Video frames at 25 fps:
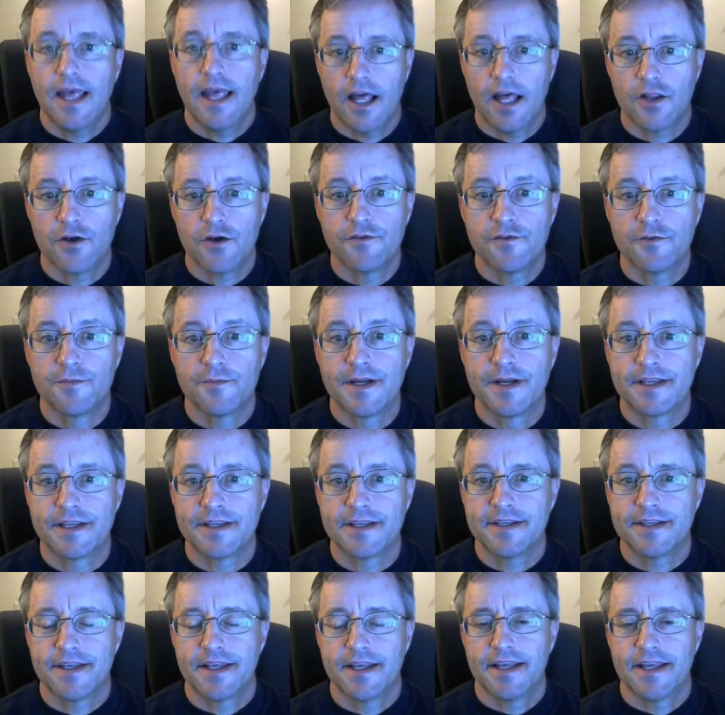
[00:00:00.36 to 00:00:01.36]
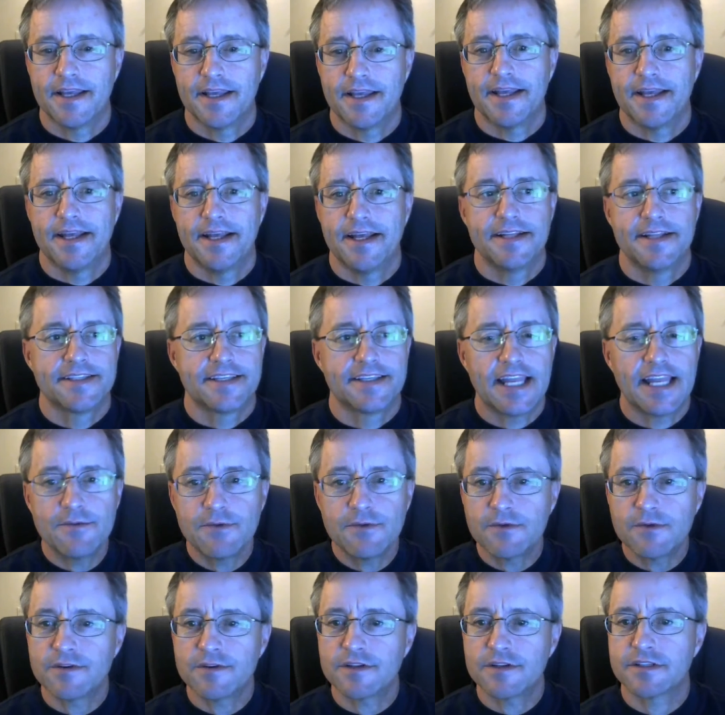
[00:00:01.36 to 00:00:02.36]
Hello, everybody. Today
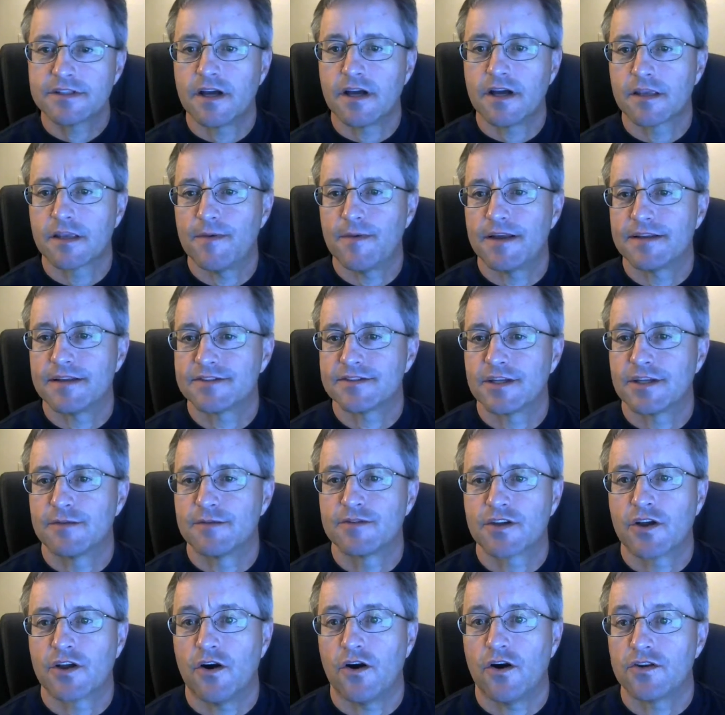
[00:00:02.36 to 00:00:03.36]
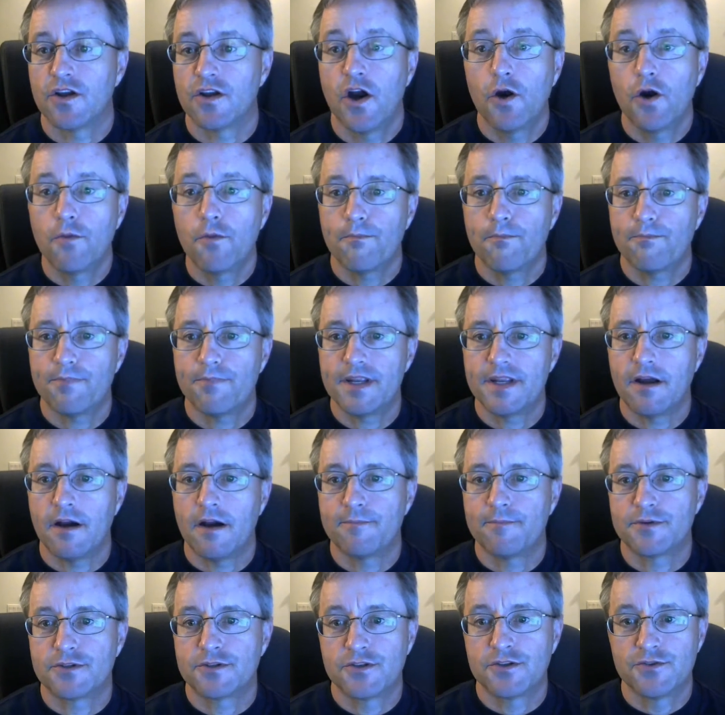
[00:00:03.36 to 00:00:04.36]
we want to talk about a subject called hope and
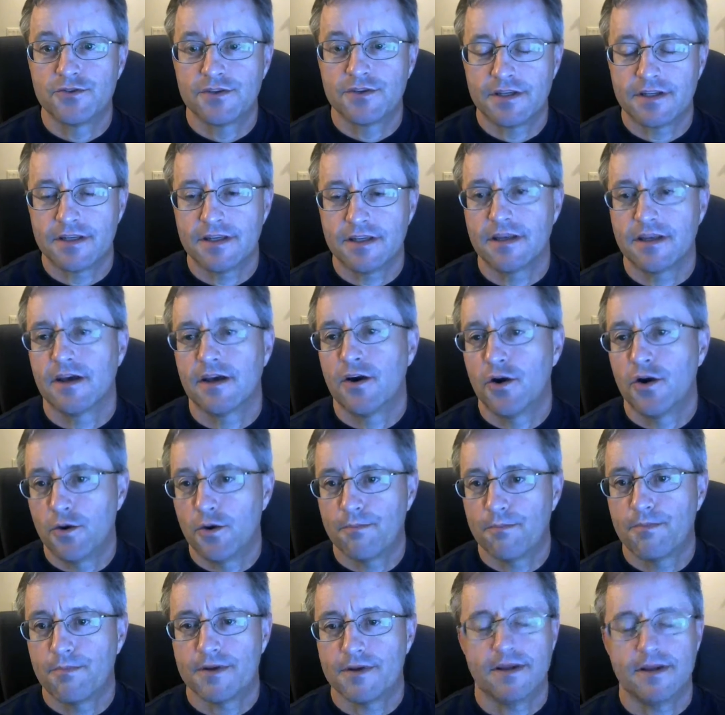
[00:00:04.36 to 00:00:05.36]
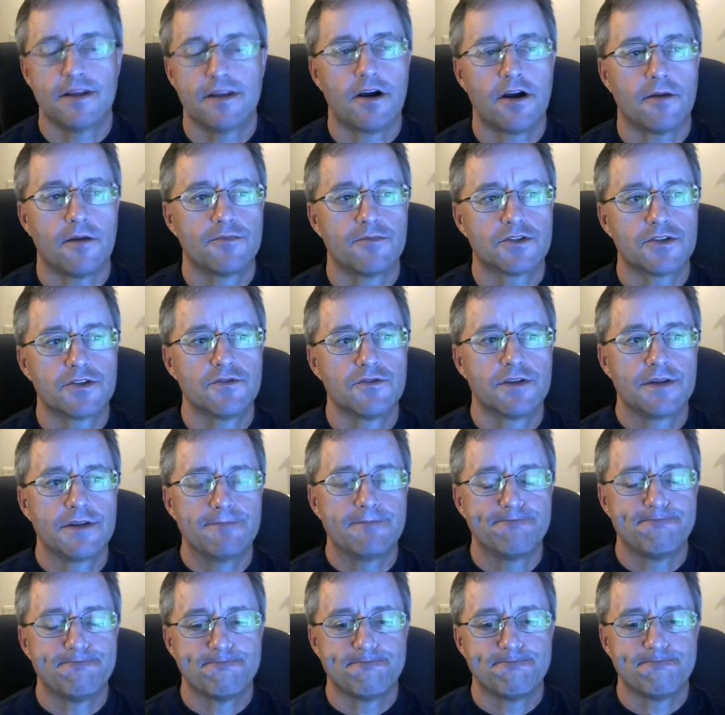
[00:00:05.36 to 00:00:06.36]
opportunity. Hope and
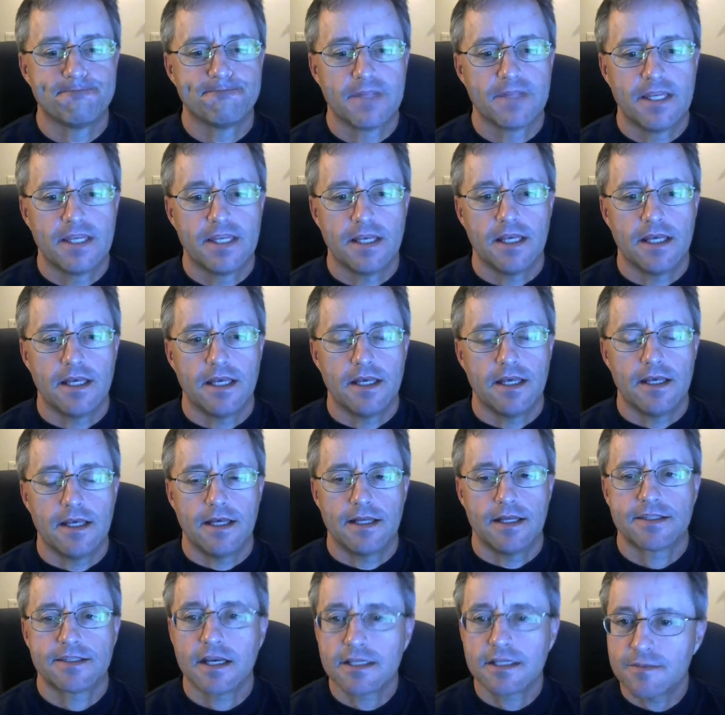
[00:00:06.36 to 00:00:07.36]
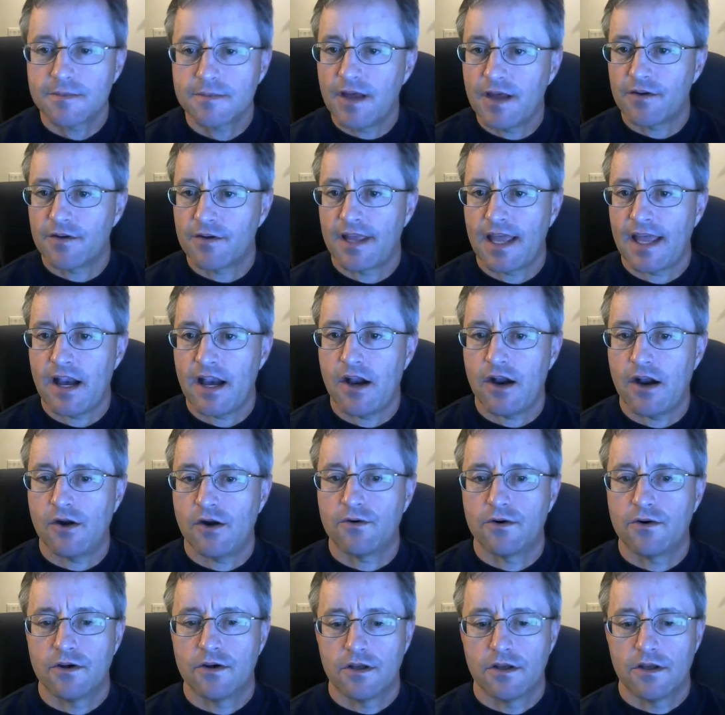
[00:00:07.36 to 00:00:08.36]
opportunity. It talks about
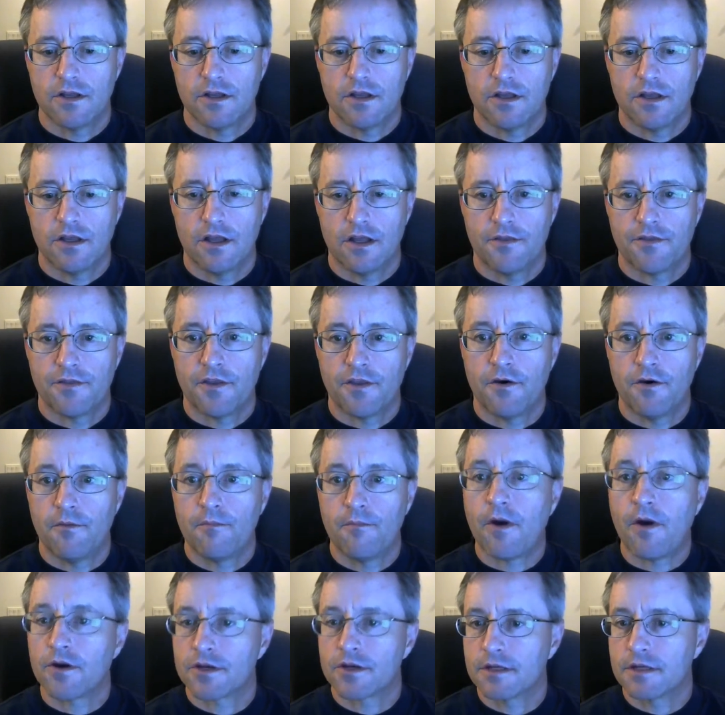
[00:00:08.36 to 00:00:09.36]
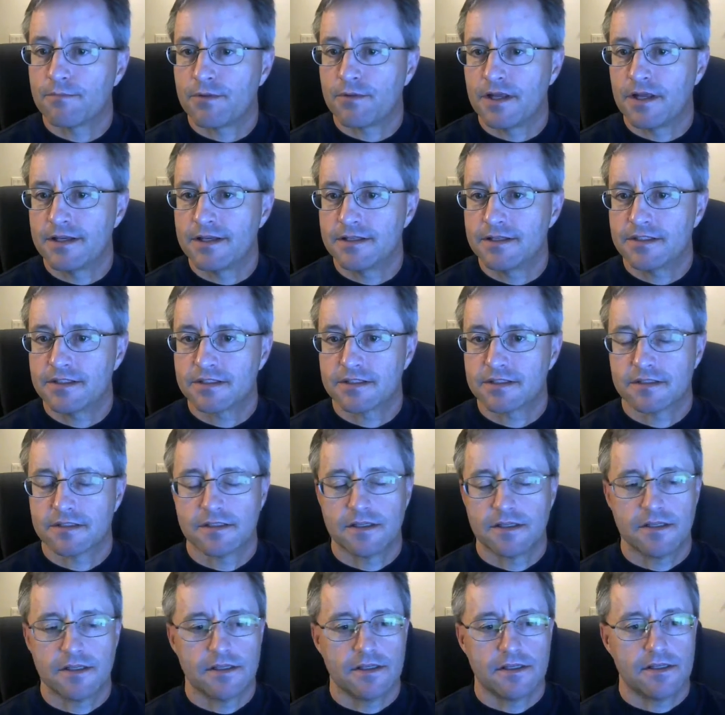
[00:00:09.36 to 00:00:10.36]
how the marketplace
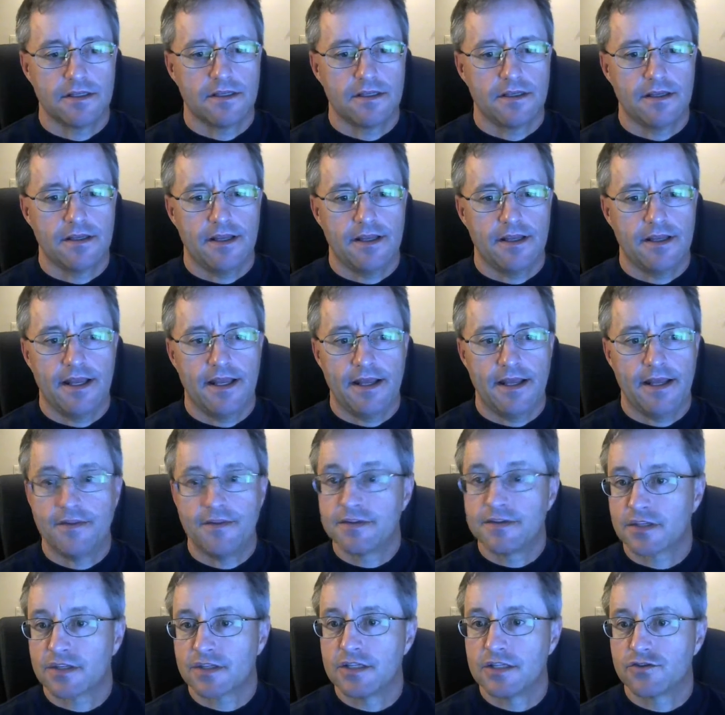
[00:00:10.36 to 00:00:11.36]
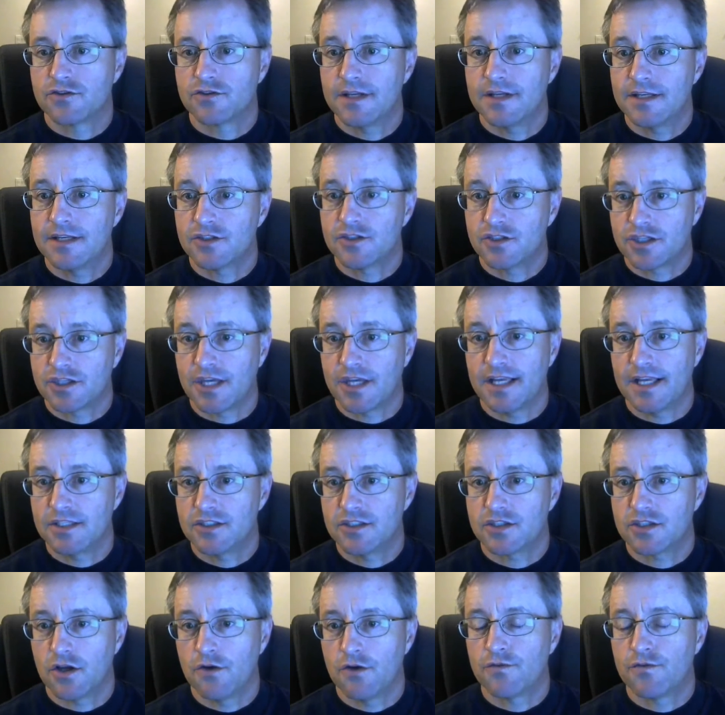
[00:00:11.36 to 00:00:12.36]
and this country has
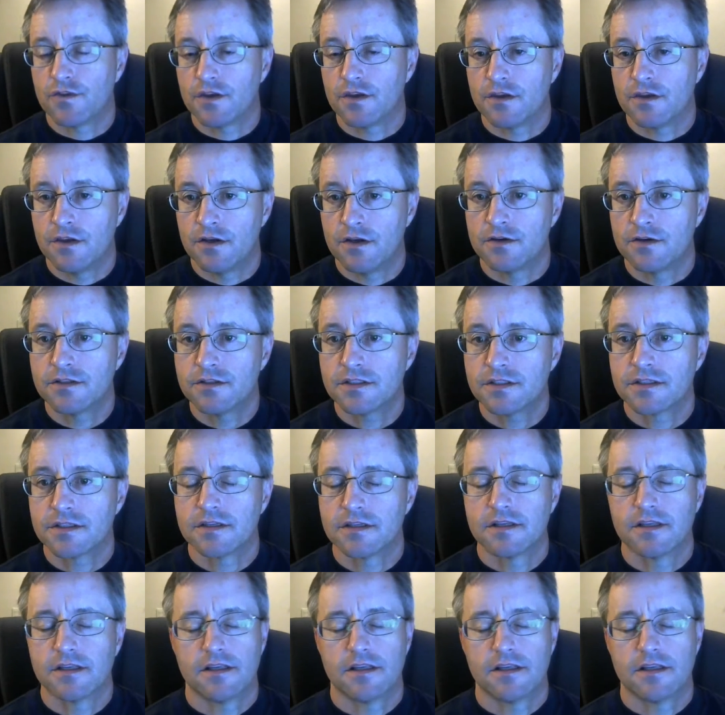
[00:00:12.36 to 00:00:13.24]
changed over the years,